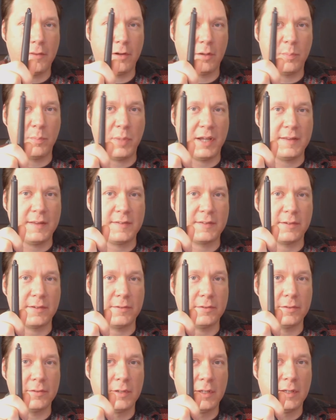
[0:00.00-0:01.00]
their
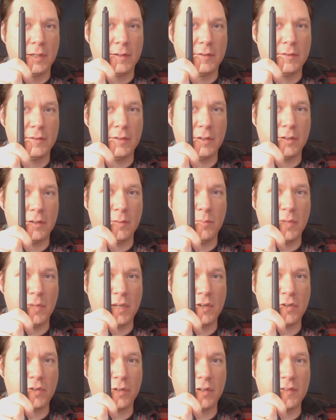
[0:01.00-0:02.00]
pencil to
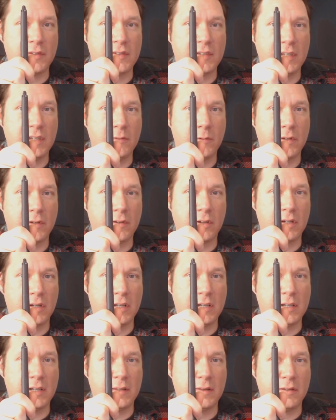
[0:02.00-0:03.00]
measure and see whether or
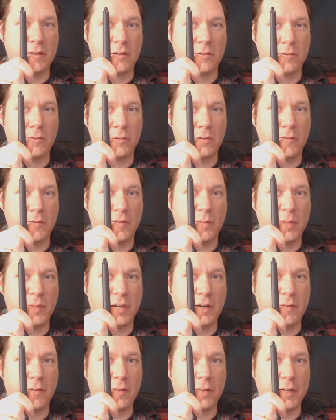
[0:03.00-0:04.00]
not the corner of the
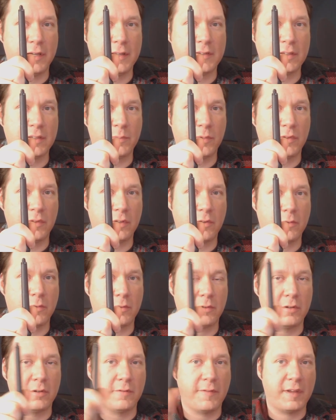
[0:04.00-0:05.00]
mouth lines up with the
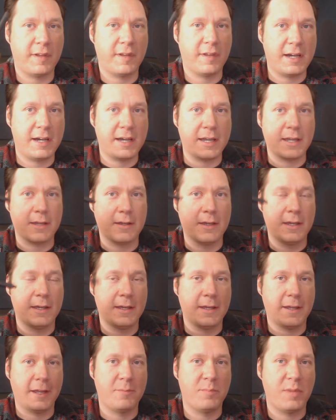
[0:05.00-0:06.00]
corner of the eye
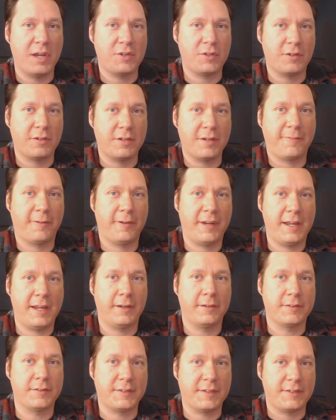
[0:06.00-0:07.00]
and measure different
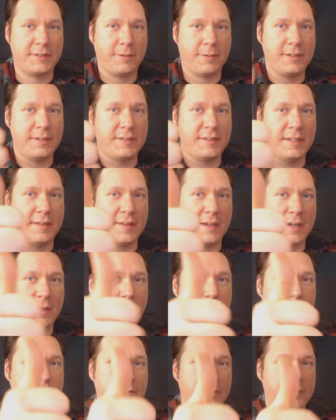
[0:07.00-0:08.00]
angles. That's why you see
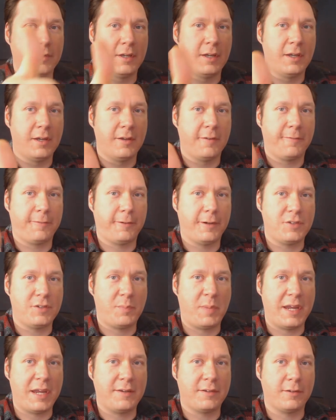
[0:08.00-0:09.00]
that old
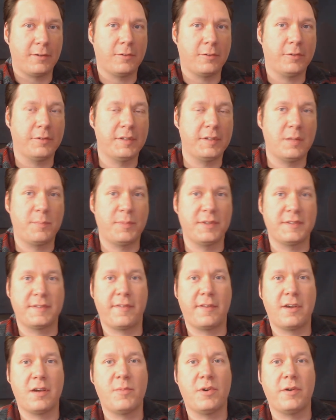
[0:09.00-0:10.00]
French painter holding up
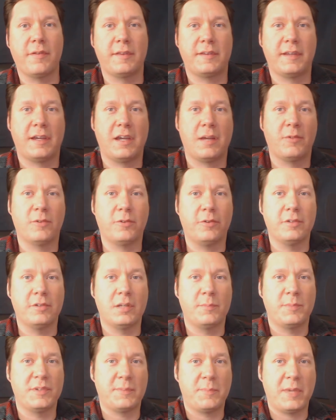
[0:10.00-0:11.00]
his thumb all the time or
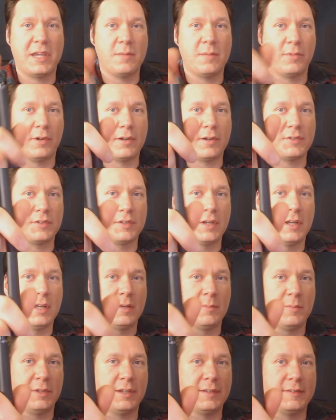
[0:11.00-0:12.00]
holding up his paintbrush,
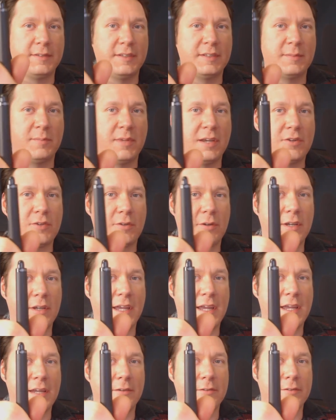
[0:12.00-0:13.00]
because he's
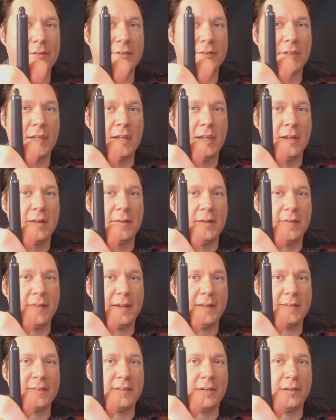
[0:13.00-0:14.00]
measuring angles. Now
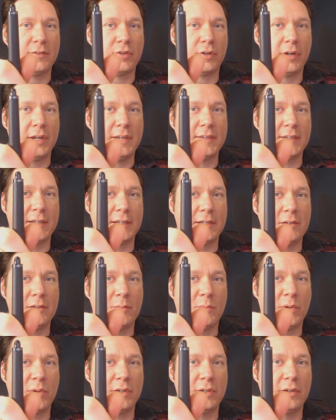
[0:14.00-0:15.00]
that's not
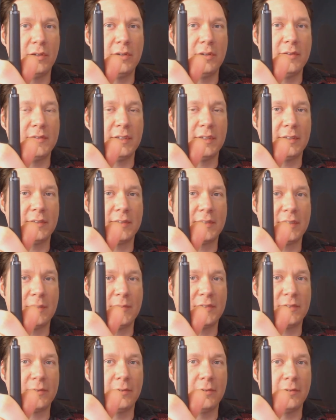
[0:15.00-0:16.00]
tracing, but you're using
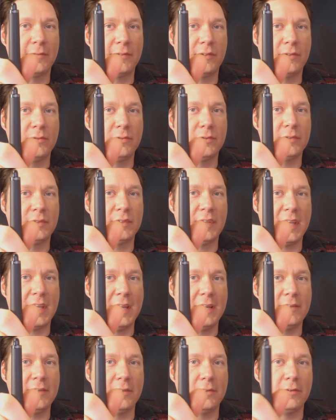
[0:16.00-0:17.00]
some sort of tool to
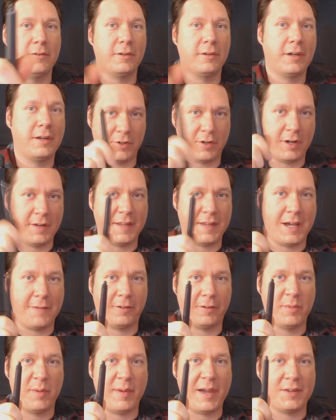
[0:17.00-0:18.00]
aid you. You're not drawing
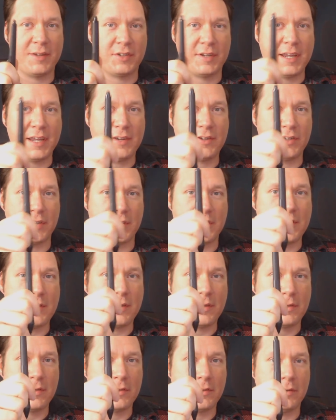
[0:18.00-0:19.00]
that from
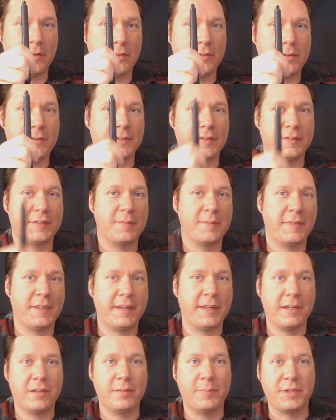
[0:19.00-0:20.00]
imagination. You're using
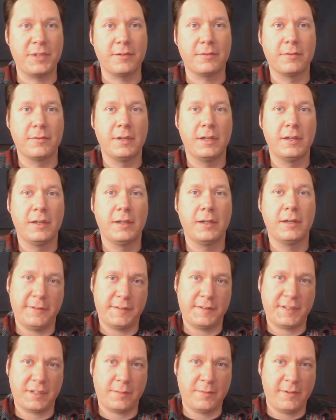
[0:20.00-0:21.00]
something to help you. Even